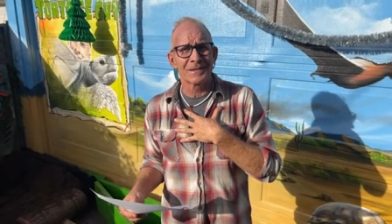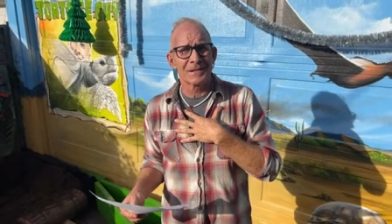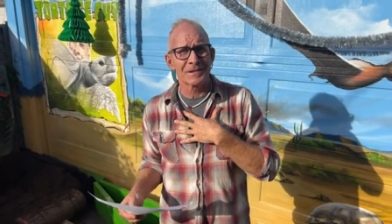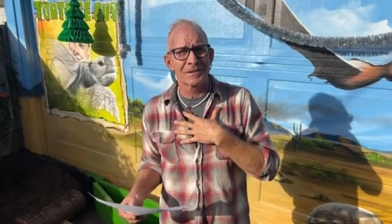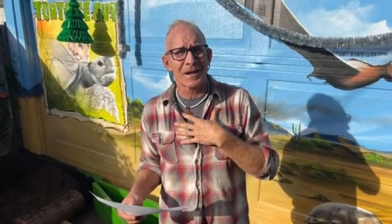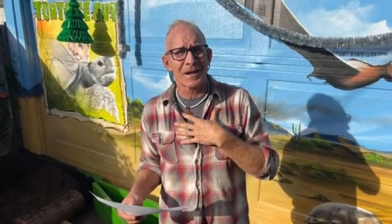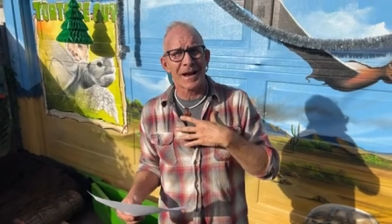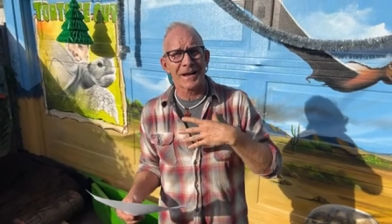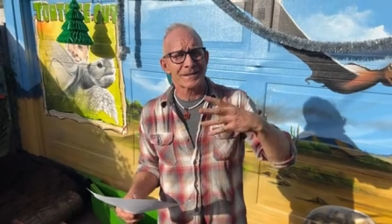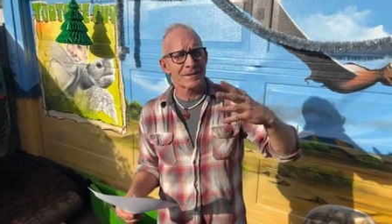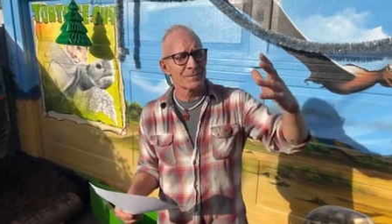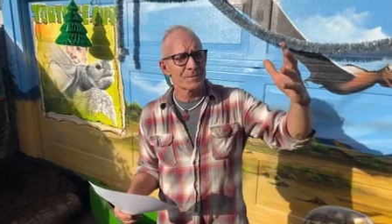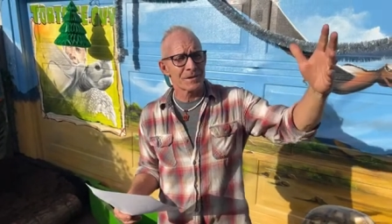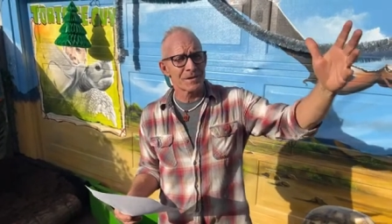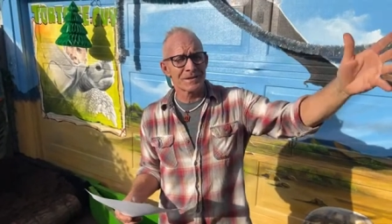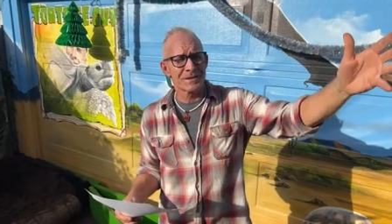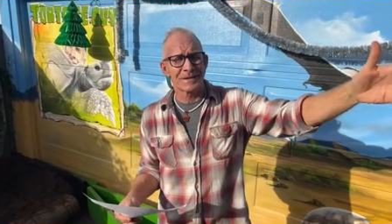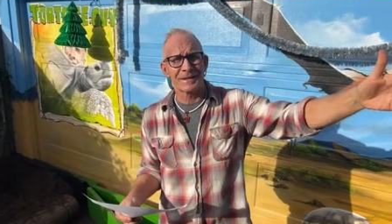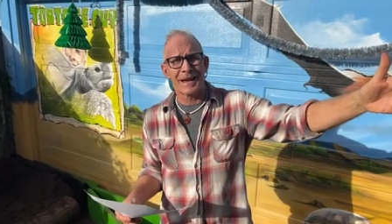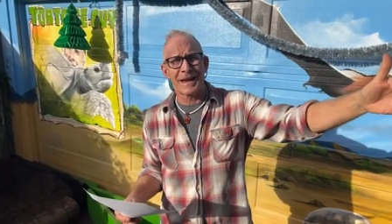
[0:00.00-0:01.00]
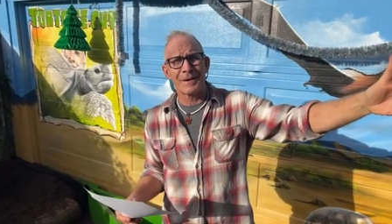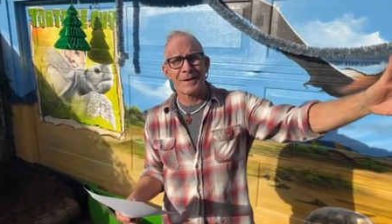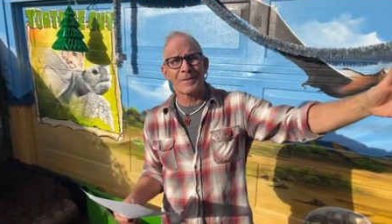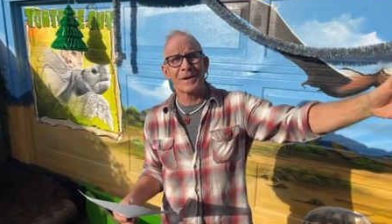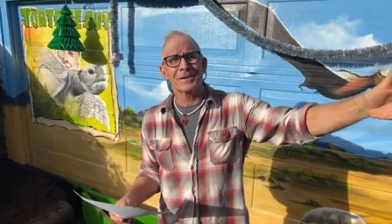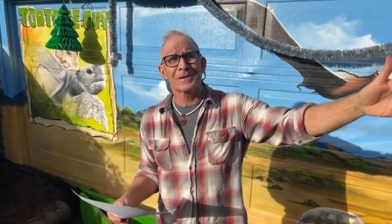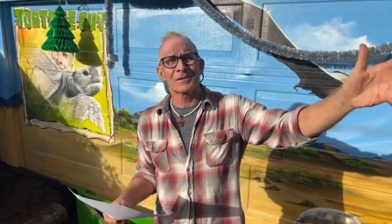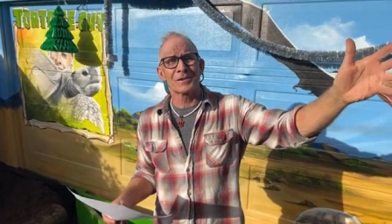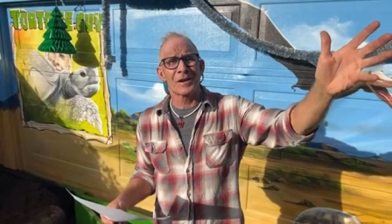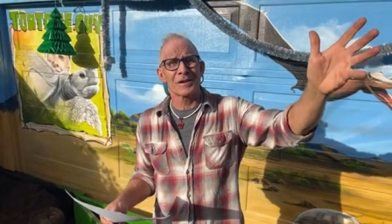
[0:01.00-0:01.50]
She's awesome. She's a
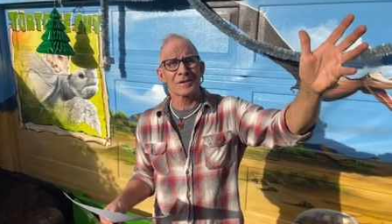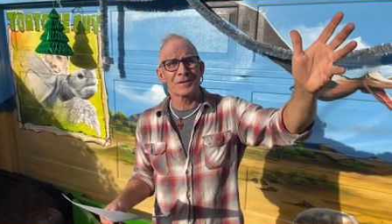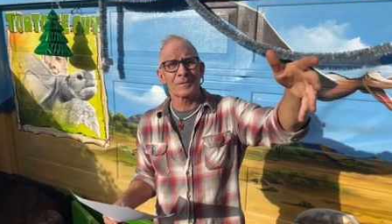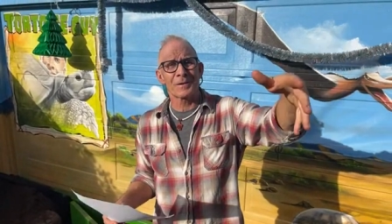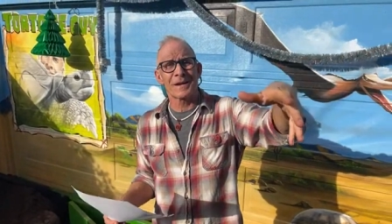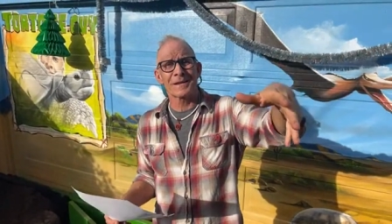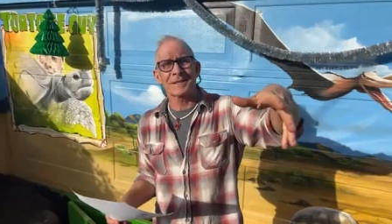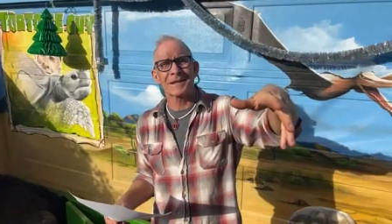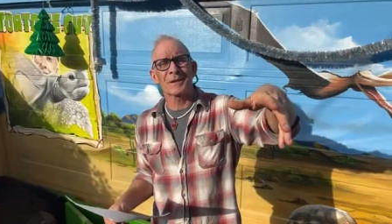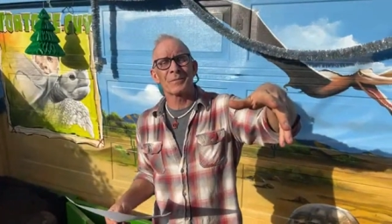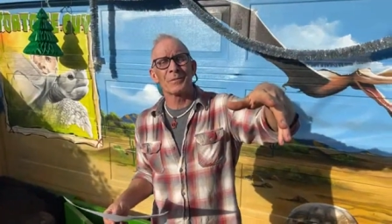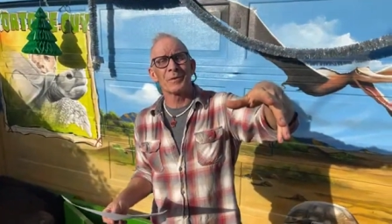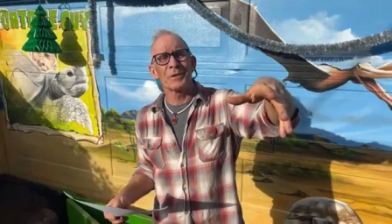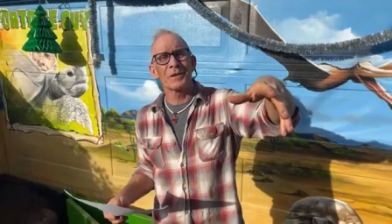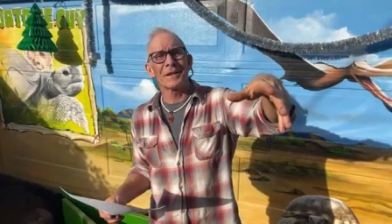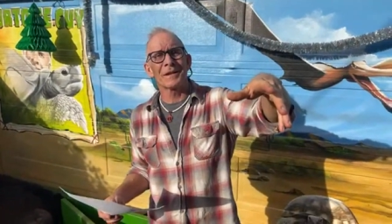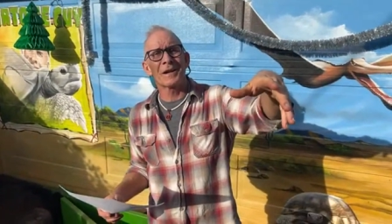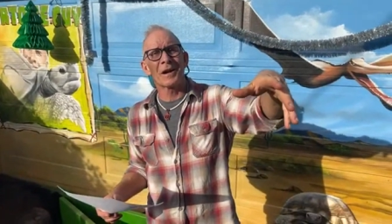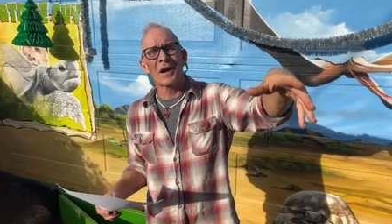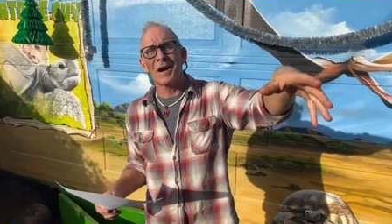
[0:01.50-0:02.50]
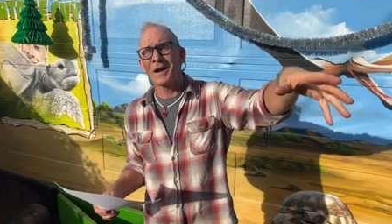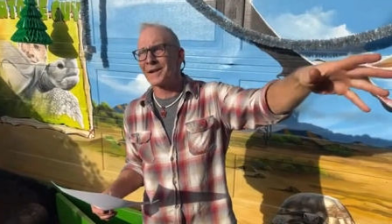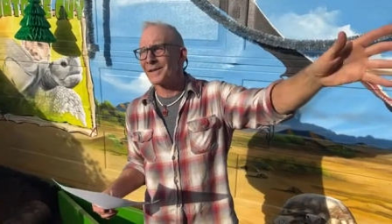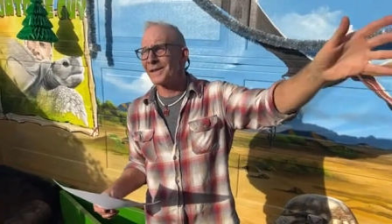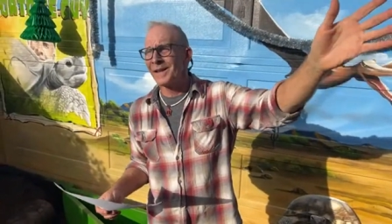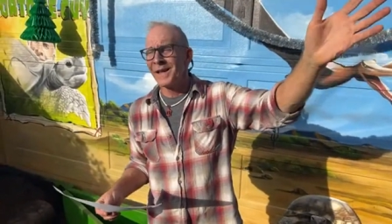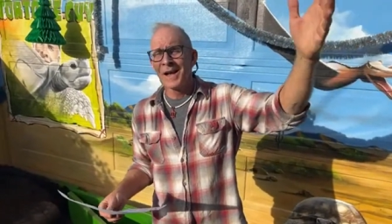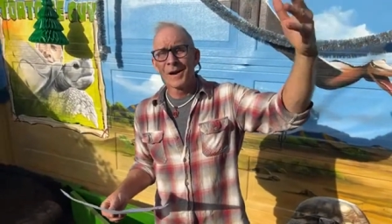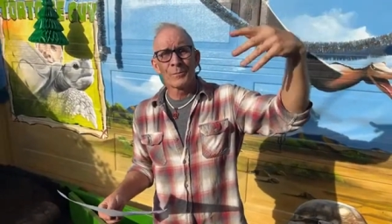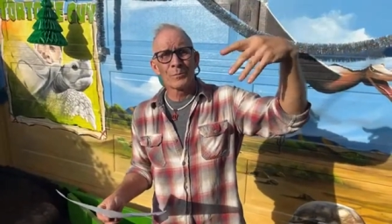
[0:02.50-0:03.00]
neighbor. She also has a community garden,
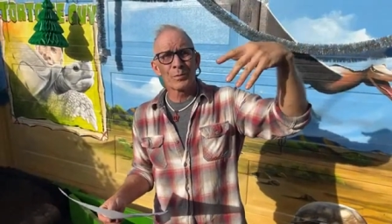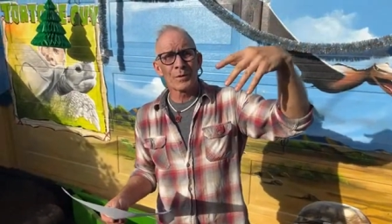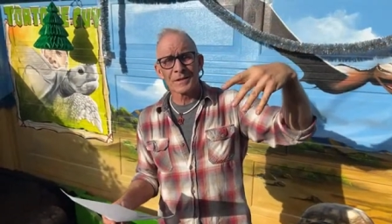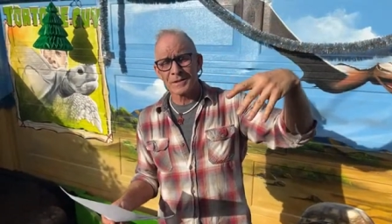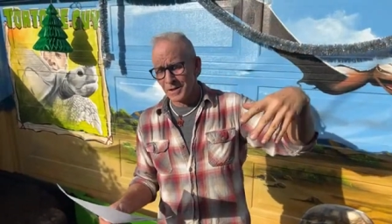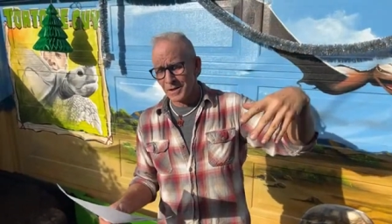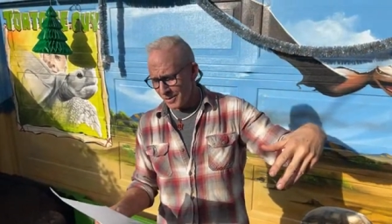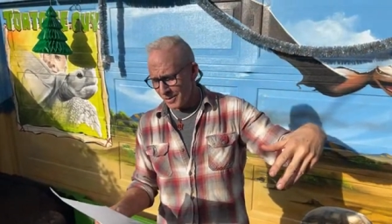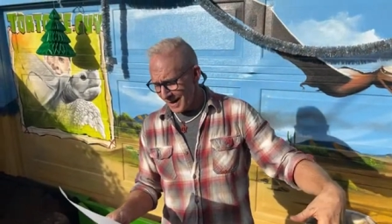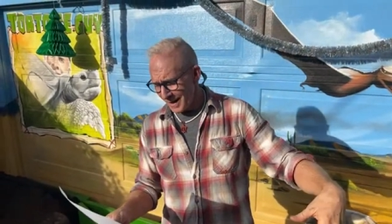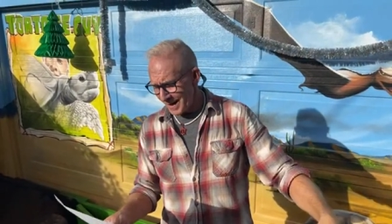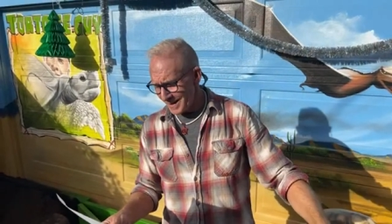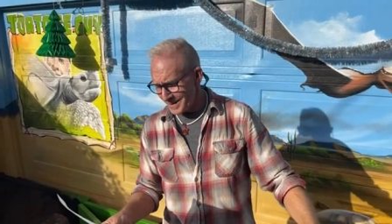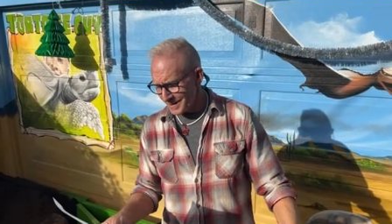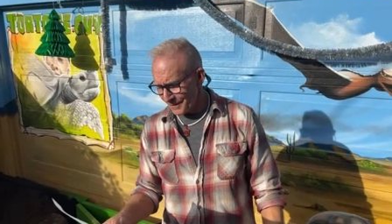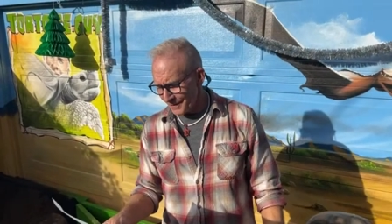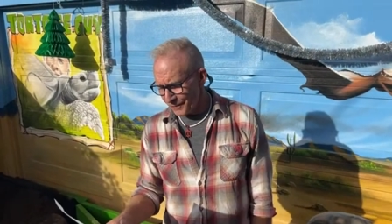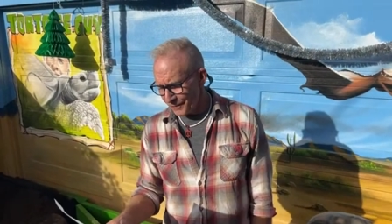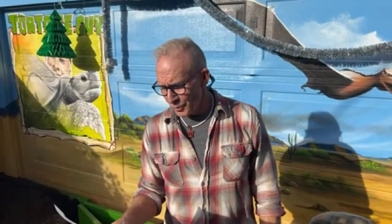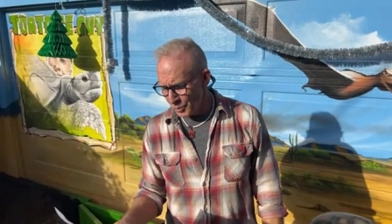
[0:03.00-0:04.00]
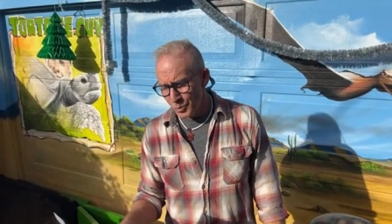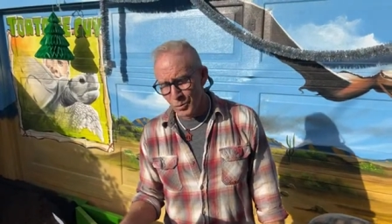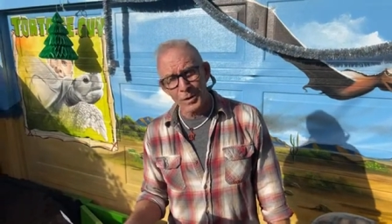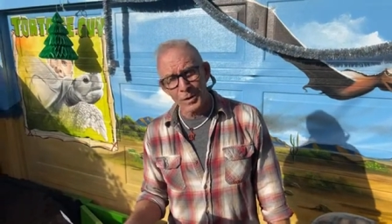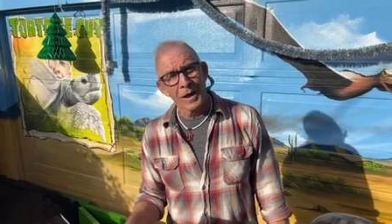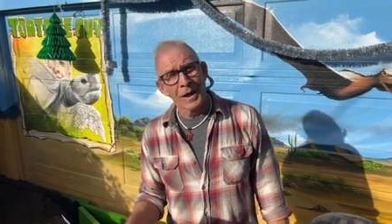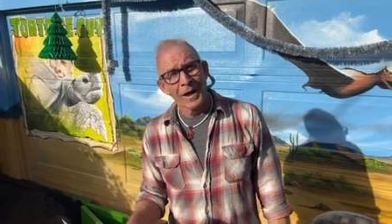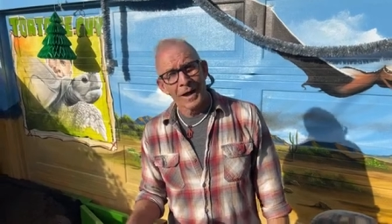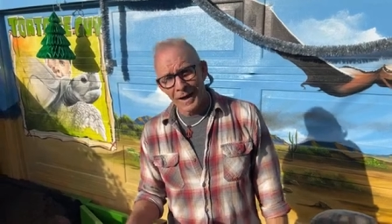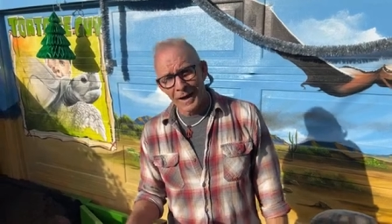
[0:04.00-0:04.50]
brings all kinds of food,
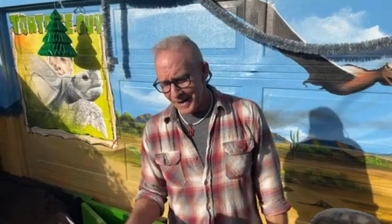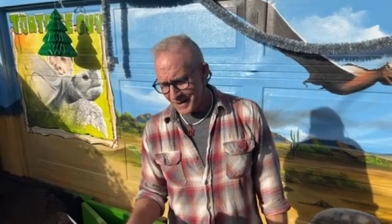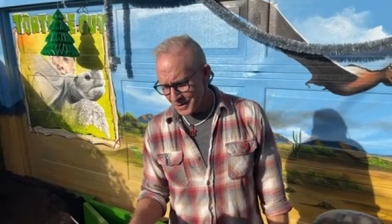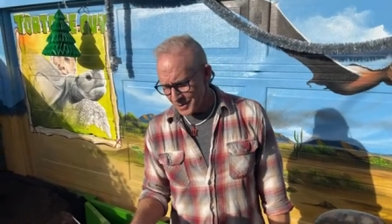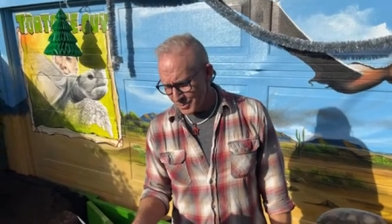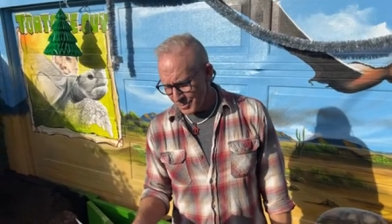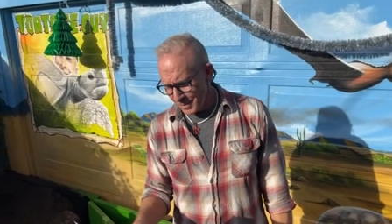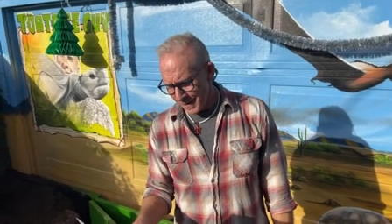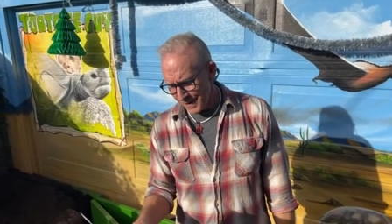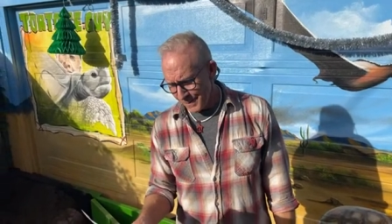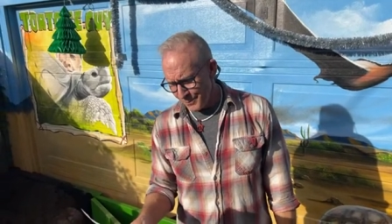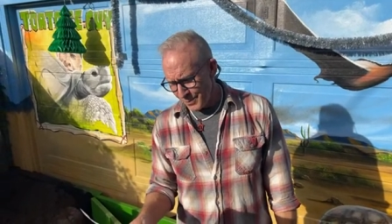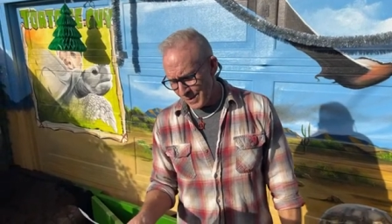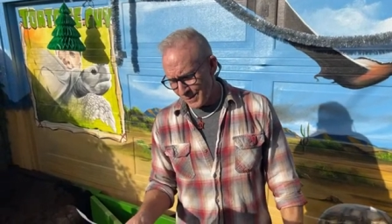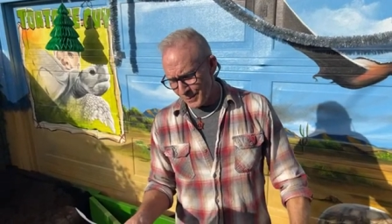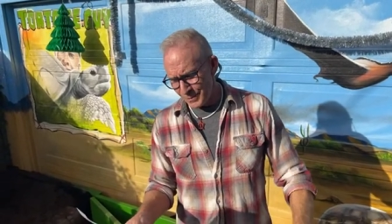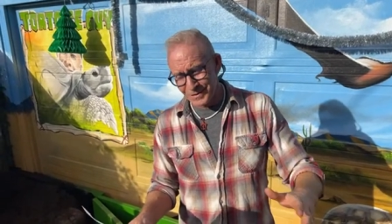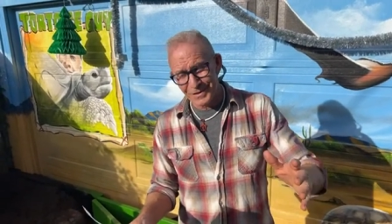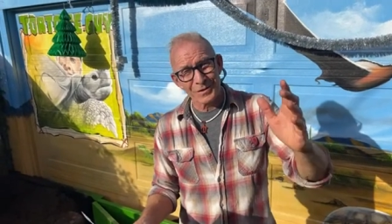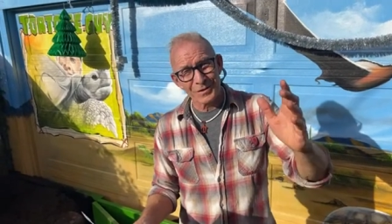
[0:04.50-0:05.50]
as do other people's.